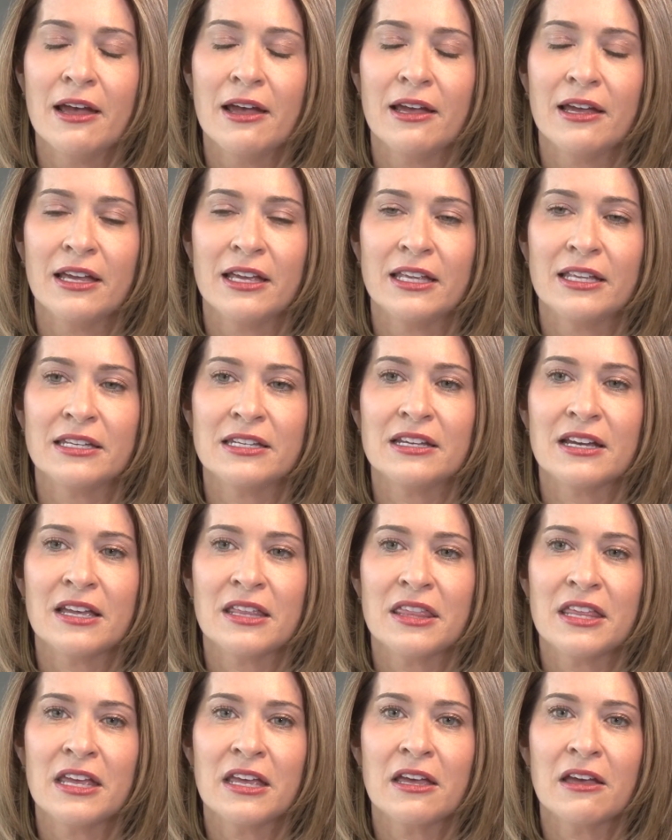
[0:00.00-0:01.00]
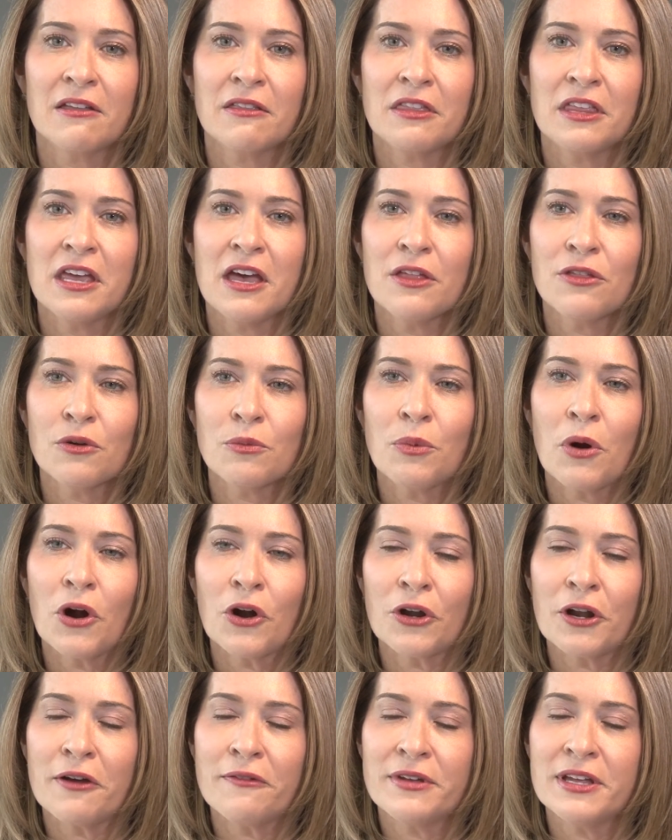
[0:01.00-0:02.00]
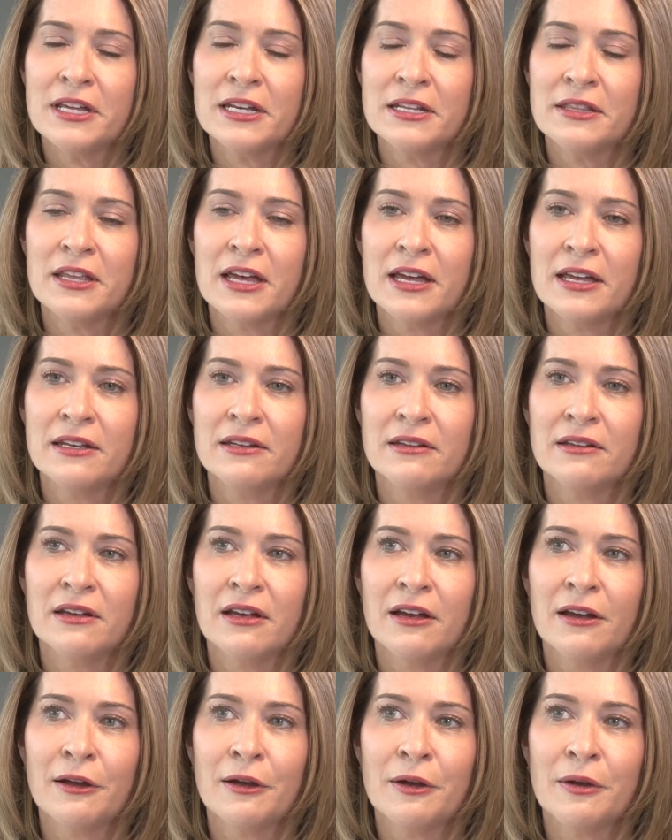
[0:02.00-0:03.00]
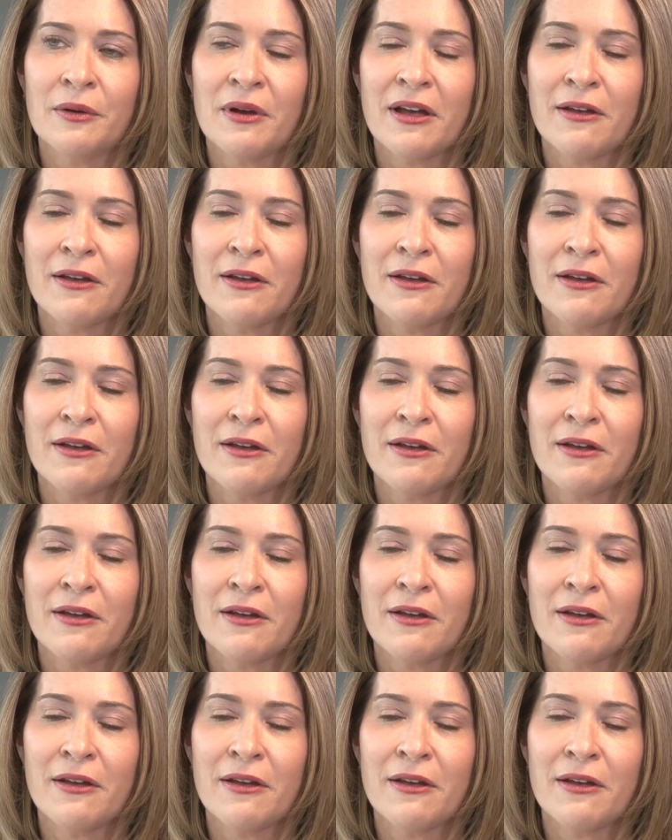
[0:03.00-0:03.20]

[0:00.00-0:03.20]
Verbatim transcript: And I think the other part of it that uh,